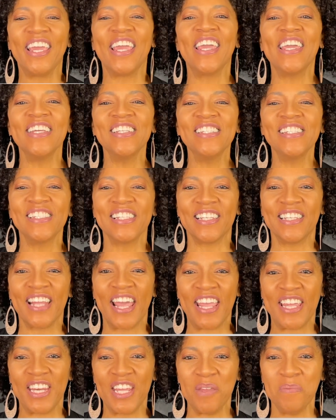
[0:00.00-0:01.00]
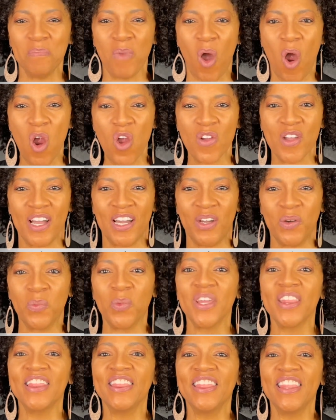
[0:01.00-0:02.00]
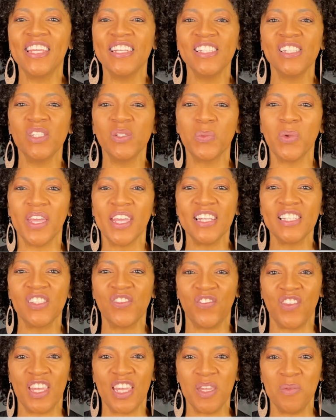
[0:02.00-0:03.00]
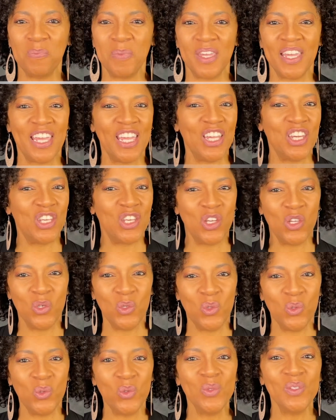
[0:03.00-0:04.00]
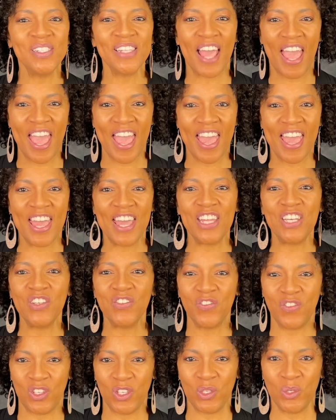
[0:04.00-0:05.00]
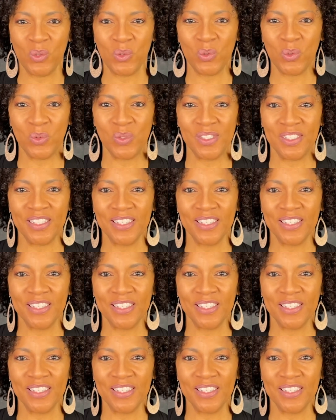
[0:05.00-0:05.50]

It's Lady Maura with this week's VP News and Views.